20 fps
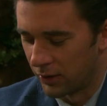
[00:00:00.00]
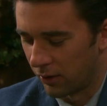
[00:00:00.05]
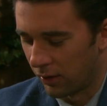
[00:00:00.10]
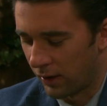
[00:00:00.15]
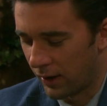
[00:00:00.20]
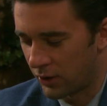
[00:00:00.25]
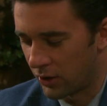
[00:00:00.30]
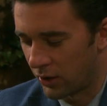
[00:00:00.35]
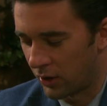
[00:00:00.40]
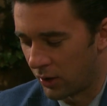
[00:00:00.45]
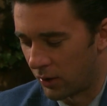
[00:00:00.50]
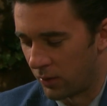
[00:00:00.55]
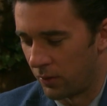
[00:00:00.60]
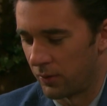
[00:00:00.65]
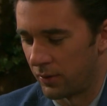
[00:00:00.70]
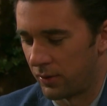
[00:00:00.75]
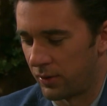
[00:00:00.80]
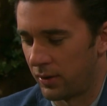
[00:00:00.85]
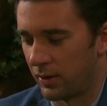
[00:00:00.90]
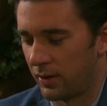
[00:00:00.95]
Legend
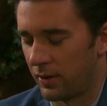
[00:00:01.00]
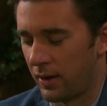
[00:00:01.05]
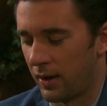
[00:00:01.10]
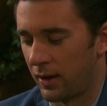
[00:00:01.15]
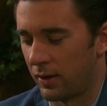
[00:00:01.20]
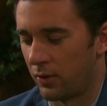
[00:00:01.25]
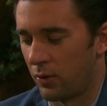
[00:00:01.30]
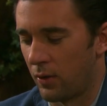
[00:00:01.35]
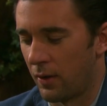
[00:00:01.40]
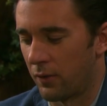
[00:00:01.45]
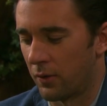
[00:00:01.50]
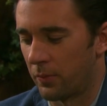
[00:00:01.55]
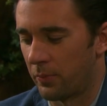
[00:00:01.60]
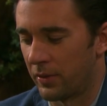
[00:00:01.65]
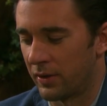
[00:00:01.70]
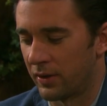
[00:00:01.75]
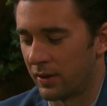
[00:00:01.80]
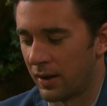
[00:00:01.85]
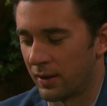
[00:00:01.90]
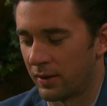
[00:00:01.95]
goes that whoever
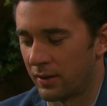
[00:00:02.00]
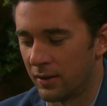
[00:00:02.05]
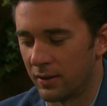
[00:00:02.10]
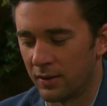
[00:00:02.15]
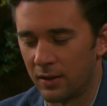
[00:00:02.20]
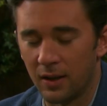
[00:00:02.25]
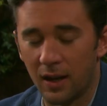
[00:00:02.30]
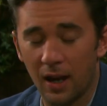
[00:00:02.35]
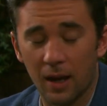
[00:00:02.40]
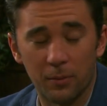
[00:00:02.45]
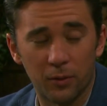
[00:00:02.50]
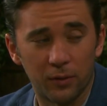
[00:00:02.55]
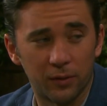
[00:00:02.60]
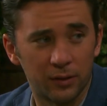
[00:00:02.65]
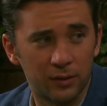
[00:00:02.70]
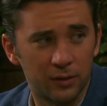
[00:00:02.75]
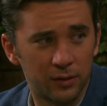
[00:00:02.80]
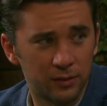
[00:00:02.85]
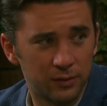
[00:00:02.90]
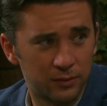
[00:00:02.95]
possesses the
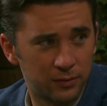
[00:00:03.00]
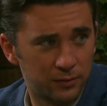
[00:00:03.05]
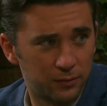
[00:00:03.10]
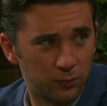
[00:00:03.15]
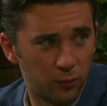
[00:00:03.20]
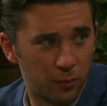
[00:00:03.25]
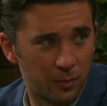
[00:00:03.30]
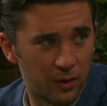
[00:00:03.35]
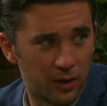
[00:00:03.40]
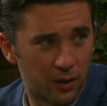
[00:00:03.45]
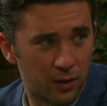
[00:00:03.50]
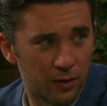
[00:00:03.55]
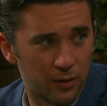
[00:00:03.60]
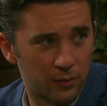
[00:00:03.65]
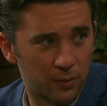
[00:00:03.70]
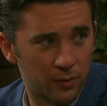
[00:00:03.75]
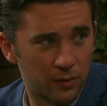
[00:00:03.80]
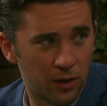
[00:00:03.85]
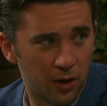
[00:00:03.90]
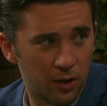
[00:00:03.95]
amulet will be
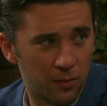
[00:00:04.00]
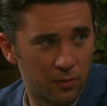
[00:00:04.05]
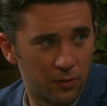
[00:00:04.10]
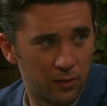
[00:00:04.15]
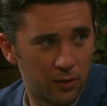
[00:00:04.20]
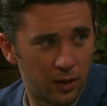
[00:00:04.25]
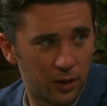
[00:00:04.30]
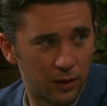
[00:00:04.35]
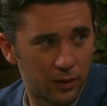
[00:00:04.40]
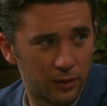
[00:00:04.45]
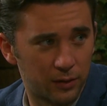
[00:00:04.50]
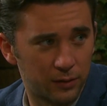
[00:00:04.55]
cursed with terrible luck.